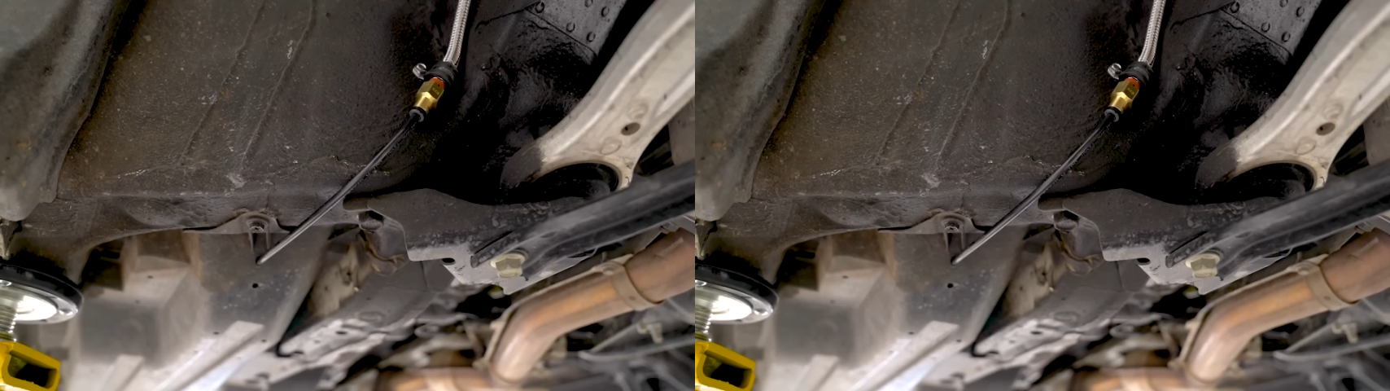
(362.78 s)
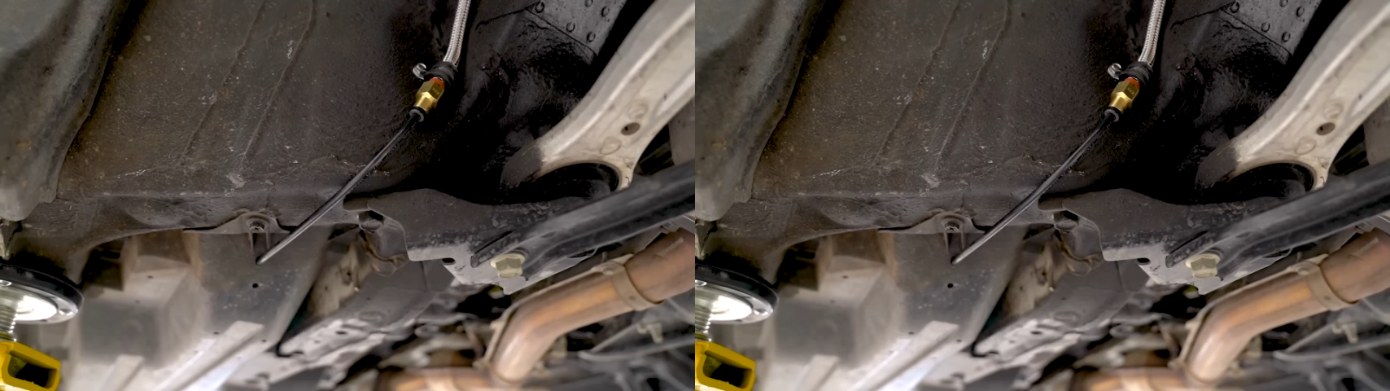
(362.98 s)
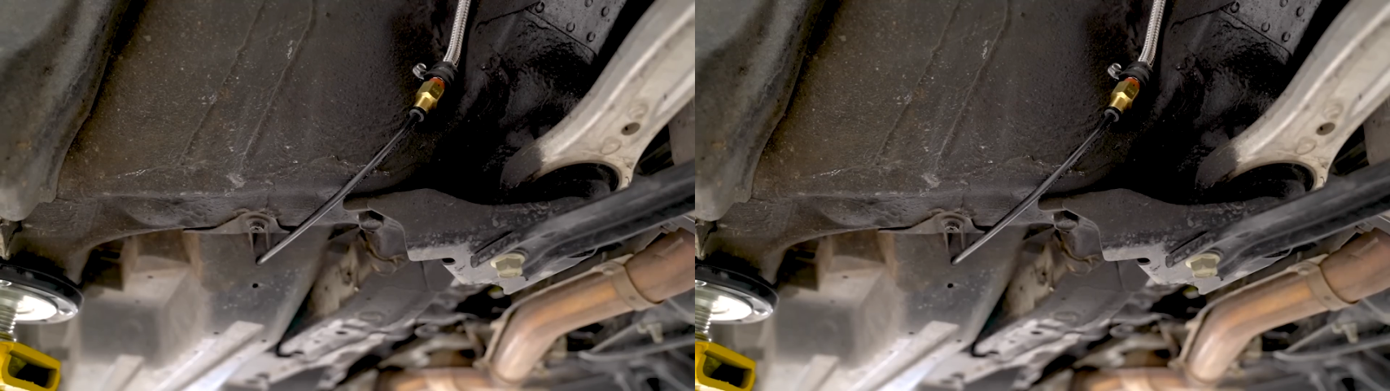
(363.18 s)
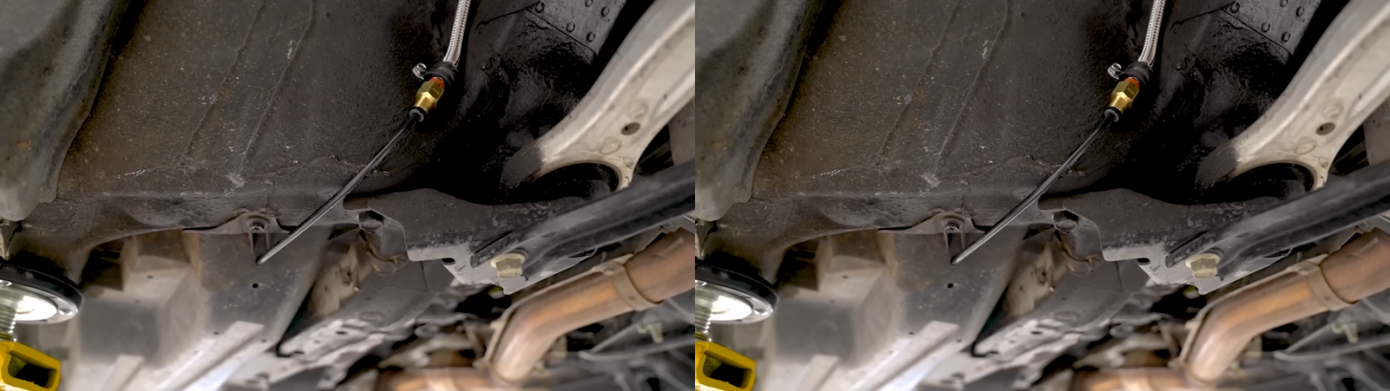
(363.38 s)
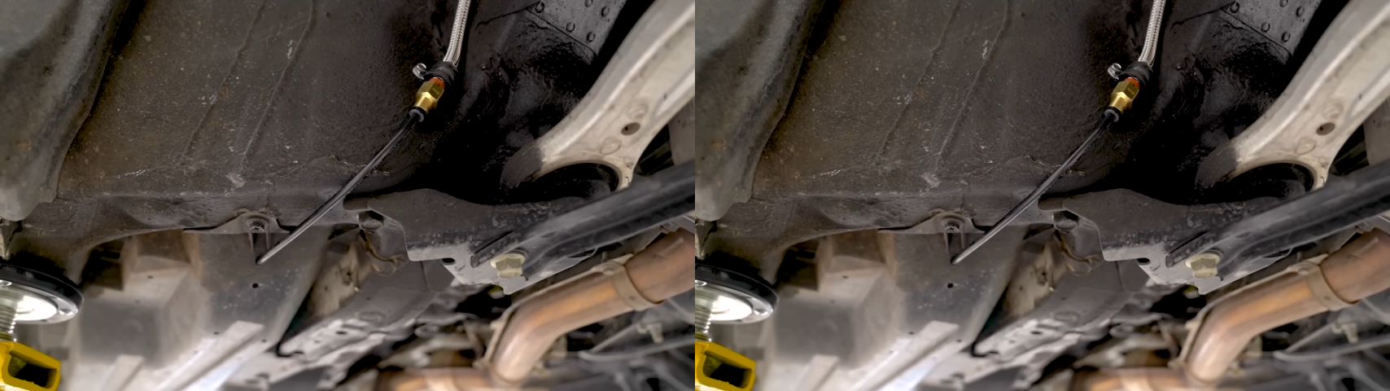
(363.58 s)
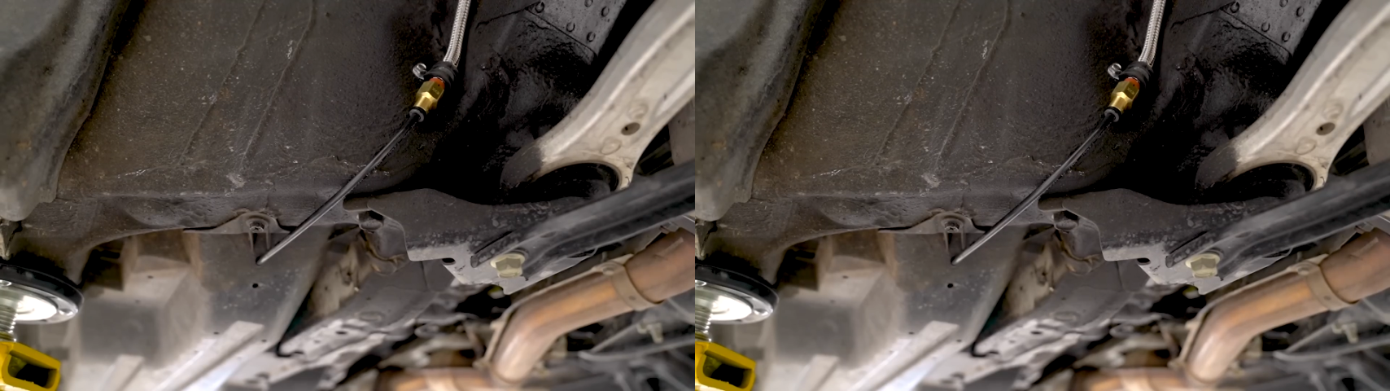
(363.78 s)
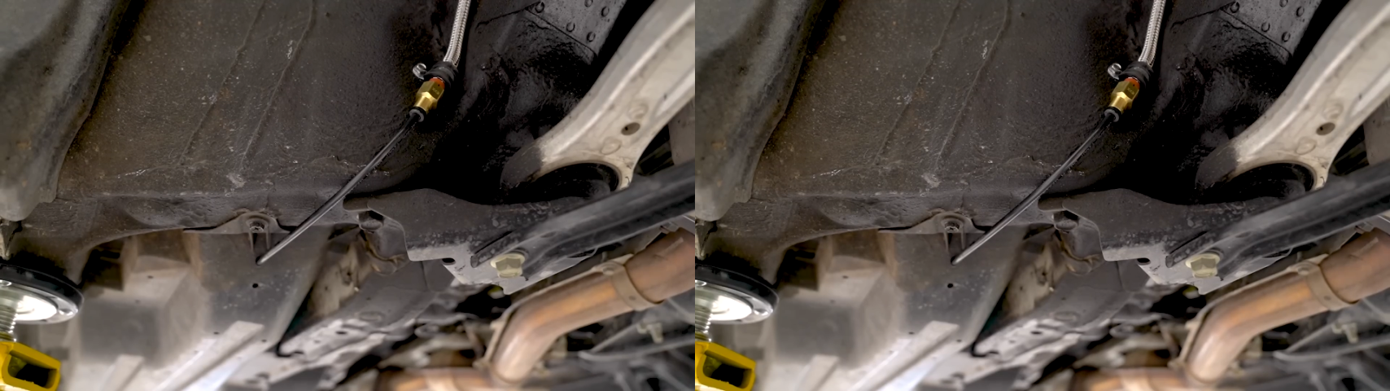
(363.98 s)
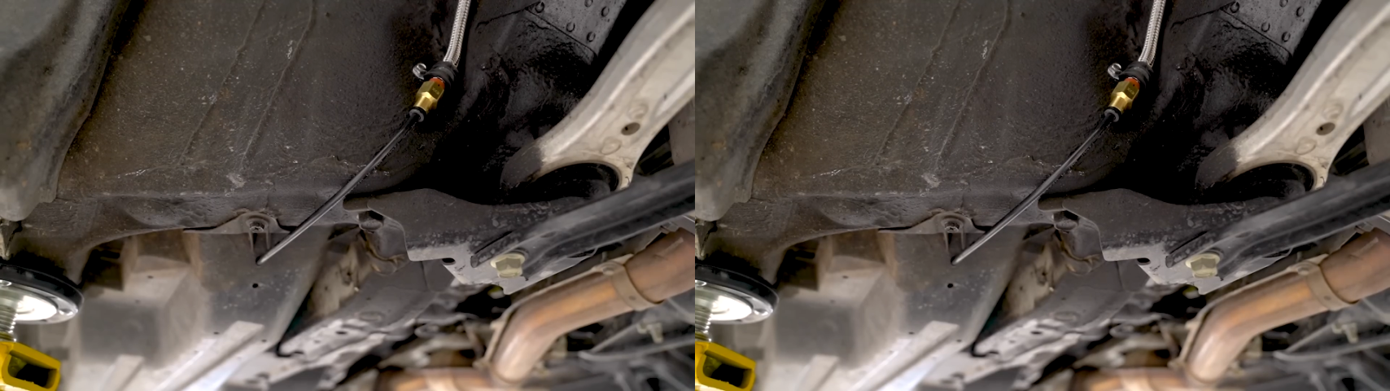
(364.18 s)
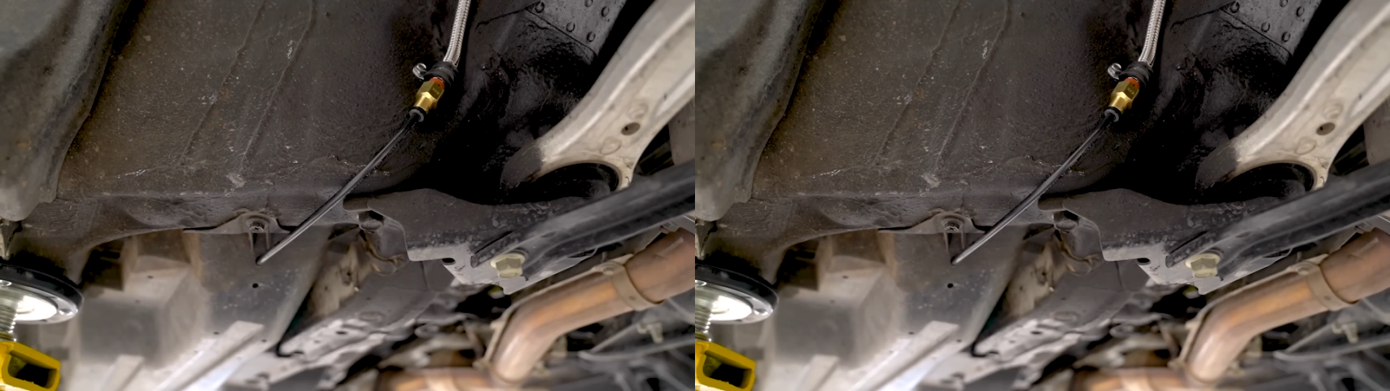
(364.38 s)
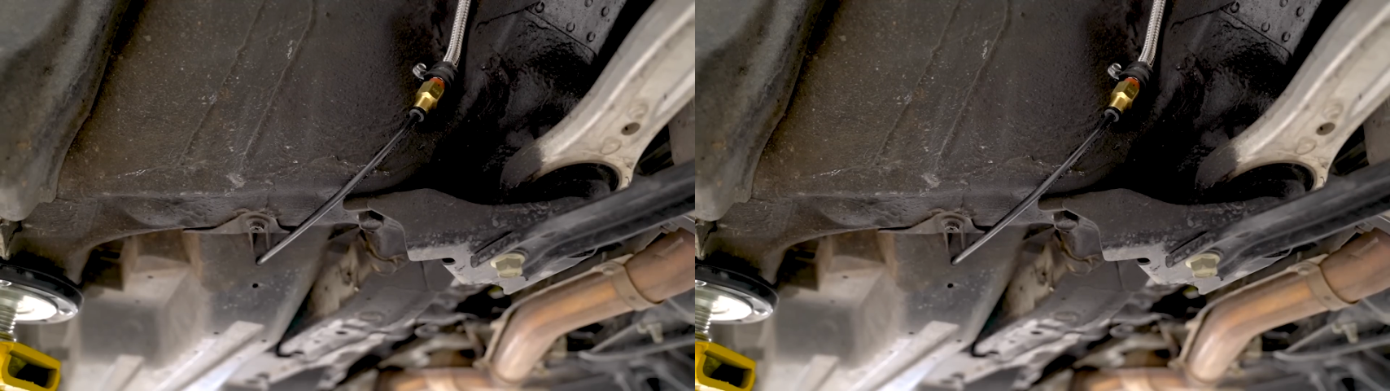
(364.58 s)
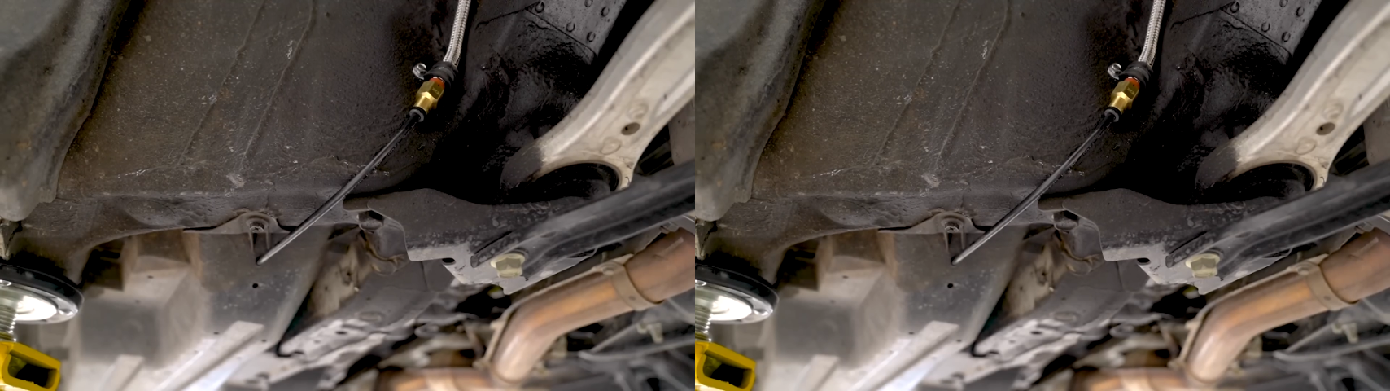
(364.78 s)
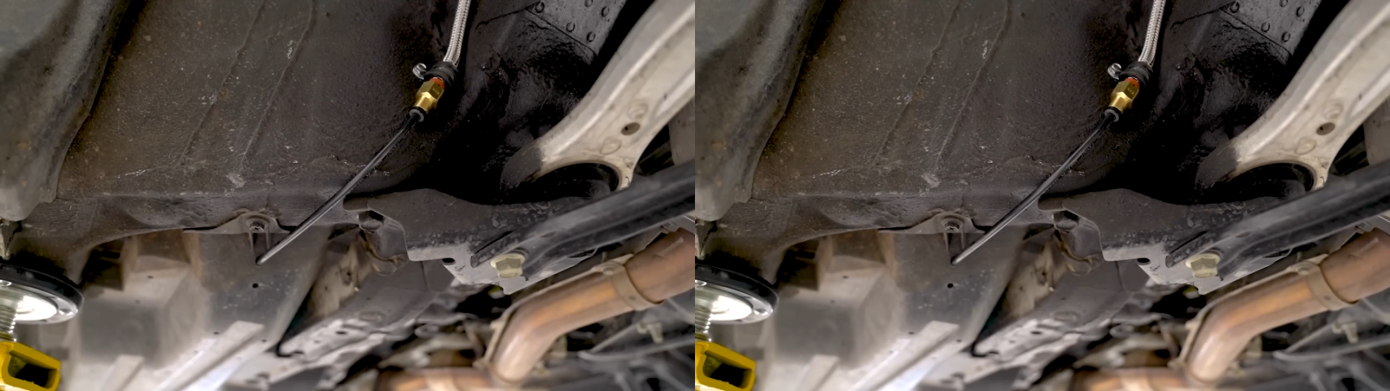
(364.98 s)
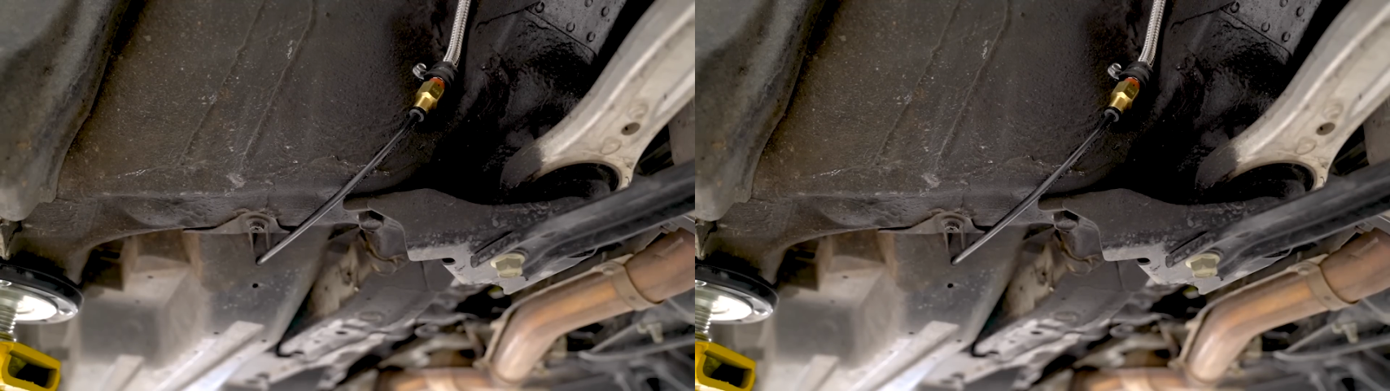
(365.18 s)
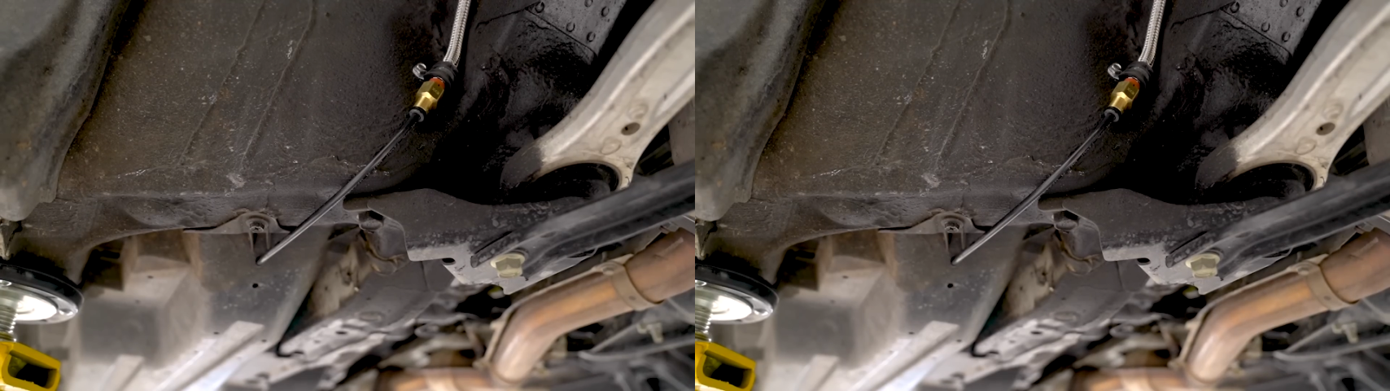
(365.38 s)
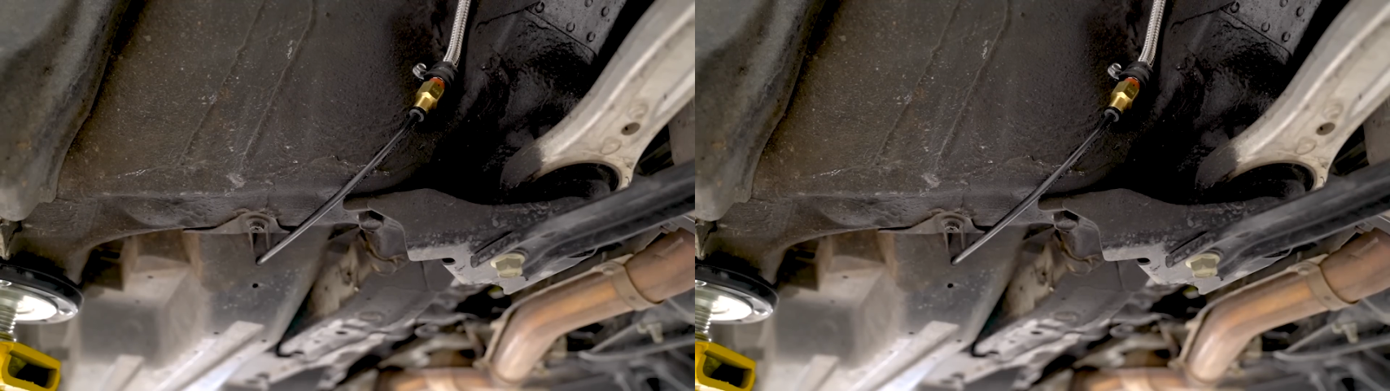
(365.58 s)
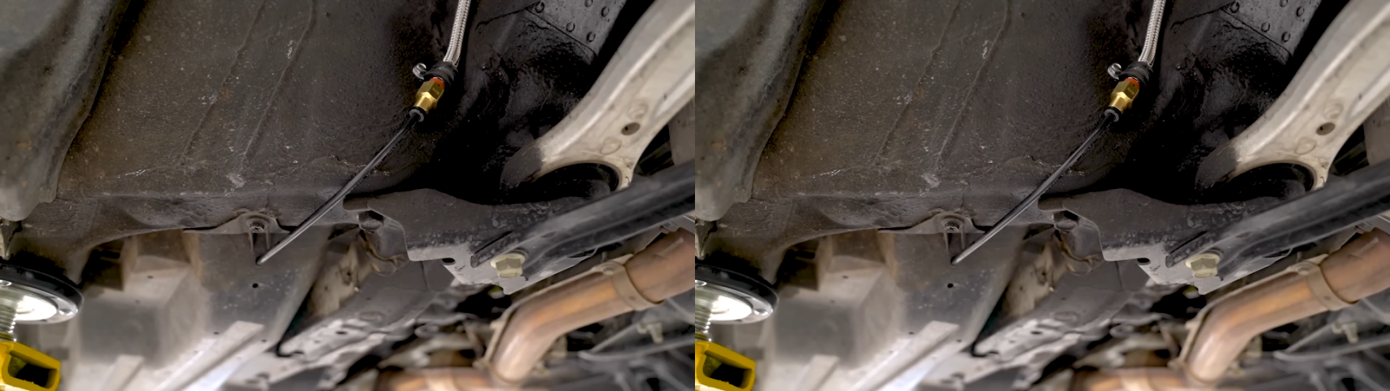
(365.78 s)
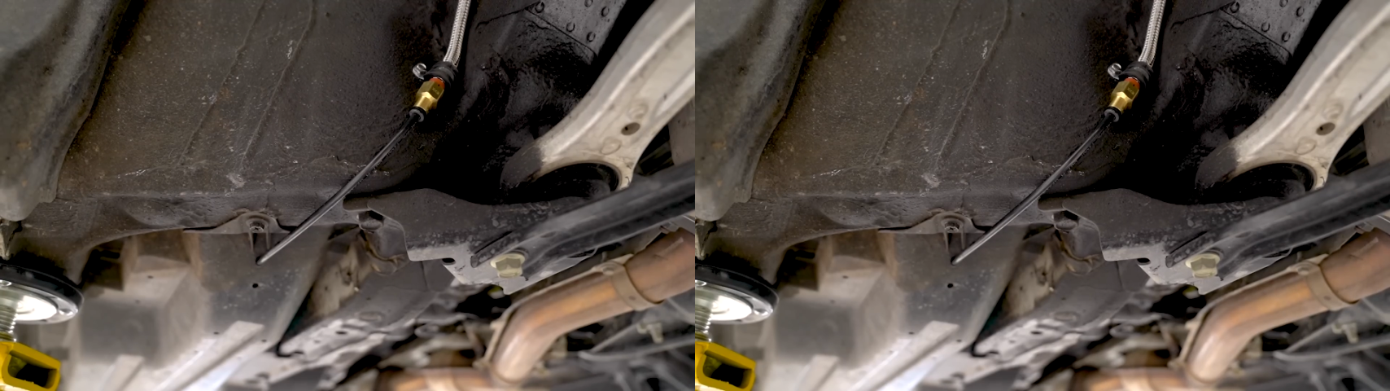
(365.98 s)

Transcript: No face is visible, so there are no lips to read.